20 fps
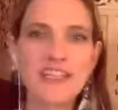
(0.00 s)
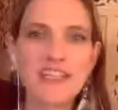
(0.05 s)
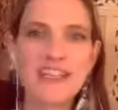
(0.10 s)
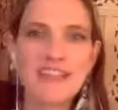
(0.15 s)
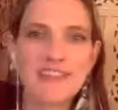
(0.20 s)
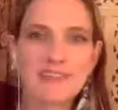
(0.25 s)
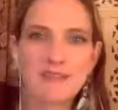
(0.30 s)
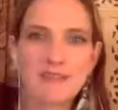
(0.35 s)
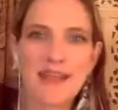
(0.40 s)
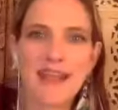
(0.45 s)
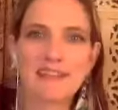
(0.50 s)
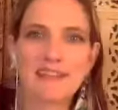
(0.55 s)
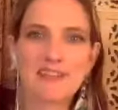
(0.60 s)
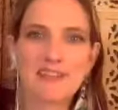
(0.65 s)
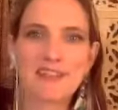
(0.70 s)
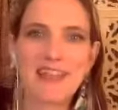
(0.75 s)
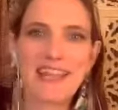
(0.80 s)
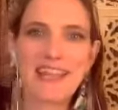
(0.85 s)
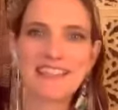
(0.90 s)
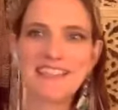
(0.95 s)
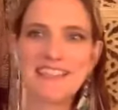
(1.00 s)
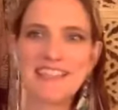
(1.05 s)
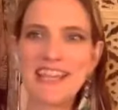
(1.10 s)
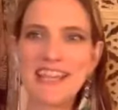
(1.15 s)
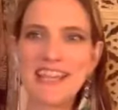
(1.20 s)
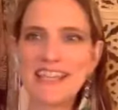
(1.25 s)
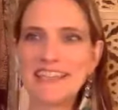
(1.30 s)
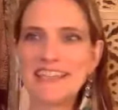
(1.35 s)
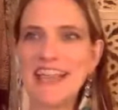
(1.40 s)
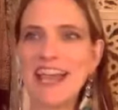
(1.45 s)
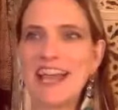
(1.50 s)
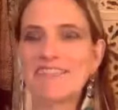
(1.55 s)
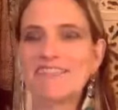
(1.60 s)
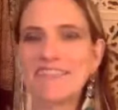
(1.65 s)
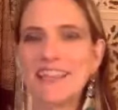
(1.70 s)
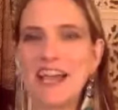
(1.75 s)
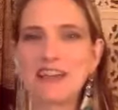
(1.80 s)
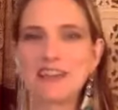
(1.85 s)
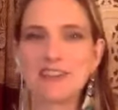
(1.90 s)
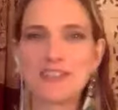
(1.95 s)
Healer masterclass today in half
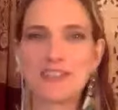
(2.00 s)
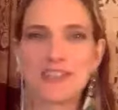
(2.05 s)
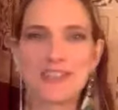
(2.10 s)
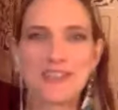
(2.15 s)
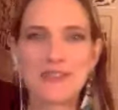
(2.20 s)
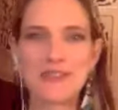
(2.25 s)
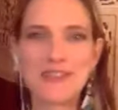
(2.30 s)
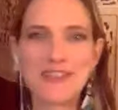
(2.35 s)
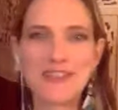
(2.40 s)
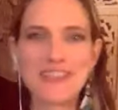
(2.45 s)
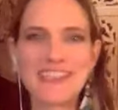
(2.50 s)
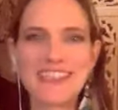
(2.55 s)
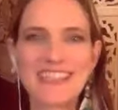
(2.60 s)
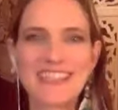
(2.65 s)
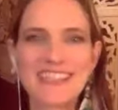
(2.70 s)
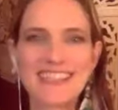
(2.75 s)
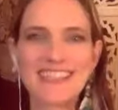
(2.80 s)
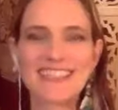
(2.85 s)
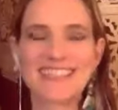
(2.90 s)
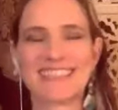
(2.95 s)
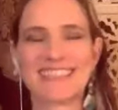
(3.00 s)
an hour at 2:30.